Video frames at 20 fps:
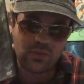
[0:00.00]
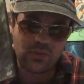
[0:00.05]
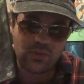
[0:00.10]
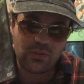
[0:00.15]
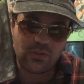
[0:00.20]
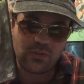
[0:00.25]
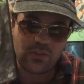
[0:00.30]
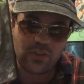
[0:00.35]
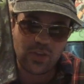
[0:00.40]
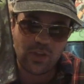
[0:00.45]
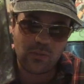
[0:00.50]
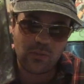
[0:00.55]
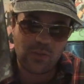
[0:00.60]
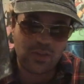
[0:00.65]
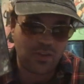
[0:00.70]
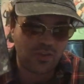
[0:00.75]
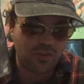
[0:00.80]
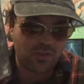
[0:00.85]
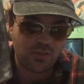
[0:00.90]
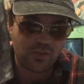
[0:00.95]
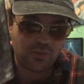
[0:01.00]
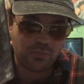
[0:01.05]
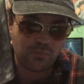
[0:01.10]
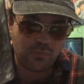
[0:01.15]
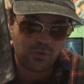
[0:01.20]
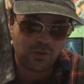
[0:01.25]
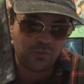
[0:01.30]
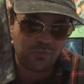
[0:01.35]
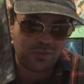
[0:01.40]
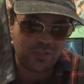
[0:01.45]
of the film is, is
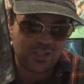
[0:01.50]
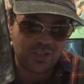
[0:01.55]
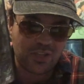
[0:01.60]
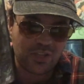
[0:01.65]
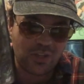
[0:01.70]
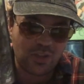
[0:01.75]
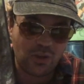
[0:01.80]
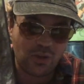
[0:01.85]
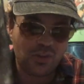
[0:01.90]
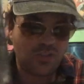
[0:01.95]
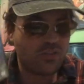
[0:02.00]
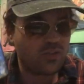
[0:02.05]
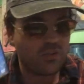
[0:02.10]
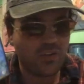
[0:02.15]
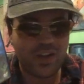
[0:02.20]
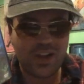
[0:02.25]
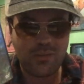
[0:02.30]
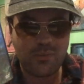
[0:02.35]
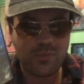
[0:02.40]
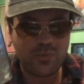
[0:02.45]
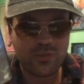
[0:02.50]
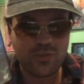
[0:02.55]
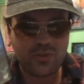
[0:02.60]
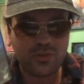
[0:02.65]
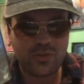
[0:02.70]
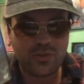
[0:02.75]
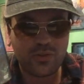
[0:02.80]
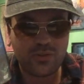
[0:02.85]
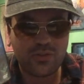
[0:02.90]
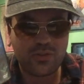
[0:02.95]
Maria Pitillo. I still find I
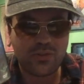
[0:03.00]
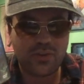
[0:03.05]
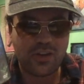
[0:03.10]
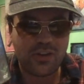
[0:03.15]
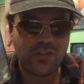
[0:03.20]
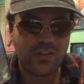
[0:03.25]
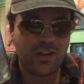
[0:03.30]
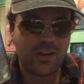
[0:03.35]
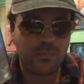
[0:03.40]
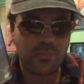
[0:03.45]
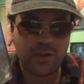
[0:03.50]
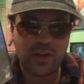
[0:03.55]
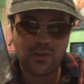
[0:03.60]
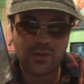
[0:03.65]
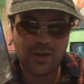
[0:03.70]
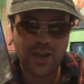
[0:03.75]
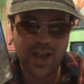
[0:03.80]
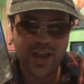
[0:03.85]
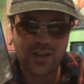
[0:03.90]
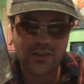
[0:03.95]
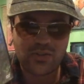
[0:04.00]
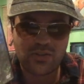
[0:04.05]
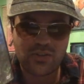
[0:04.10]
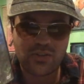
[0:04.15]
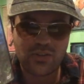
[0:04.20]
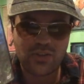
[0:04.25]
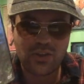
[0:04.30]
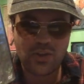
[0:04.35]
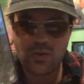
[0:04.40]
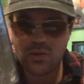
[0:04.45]
still, still kind of find a better actress
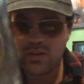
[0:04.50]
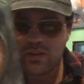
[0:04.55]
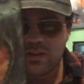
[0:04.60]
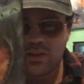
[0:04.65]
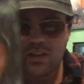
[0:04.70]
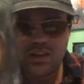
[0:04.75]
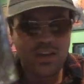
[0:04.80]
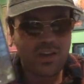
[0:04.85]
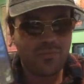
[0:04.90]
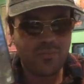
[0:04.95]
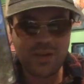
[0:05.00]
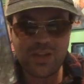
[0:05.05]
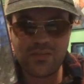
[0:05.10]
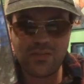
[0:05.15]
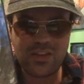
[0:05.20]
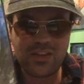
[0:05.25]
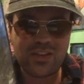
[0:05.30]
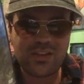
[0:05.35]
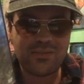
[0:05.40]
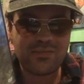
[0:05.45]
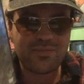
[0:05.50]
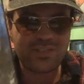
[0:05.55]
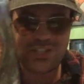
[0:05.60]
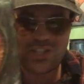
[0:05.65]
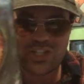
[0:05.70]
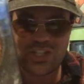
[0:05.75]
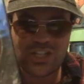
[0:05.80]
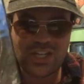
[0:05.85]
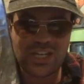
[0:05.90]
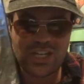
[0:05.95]
though, but even
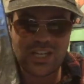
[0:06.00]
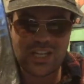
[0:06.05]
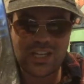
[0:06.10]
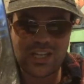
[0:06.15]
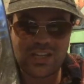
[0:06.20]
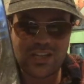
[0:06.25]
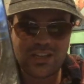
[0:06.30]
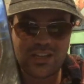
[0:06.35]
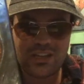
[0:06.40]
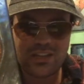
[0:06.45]
she